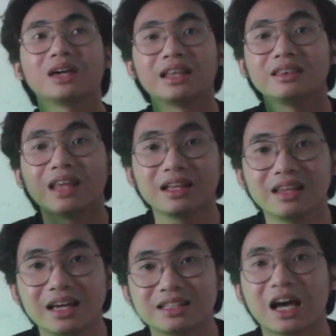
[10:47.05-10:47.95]
can take
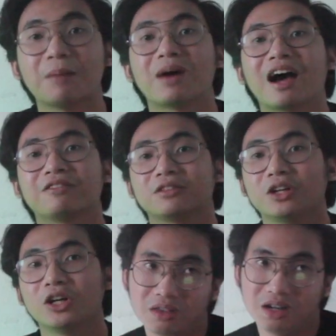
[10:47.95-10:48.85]
the exam
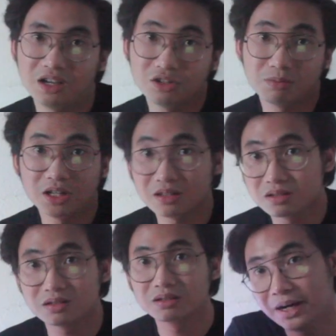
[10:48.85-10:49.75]
after three ish
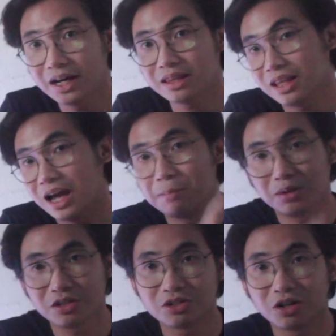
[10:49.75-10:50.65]
months, but I'm
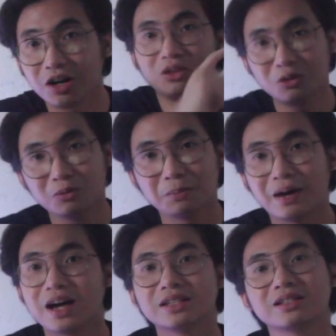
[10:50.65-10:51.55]
pretty sure you will
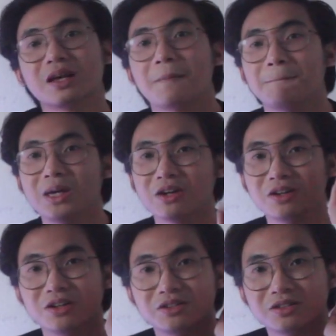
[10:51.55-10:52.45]
pass
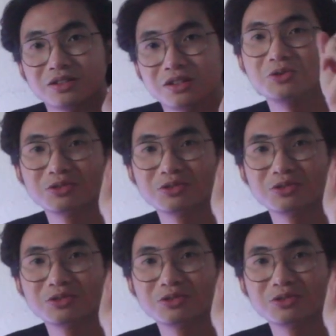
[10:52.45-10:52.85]
because you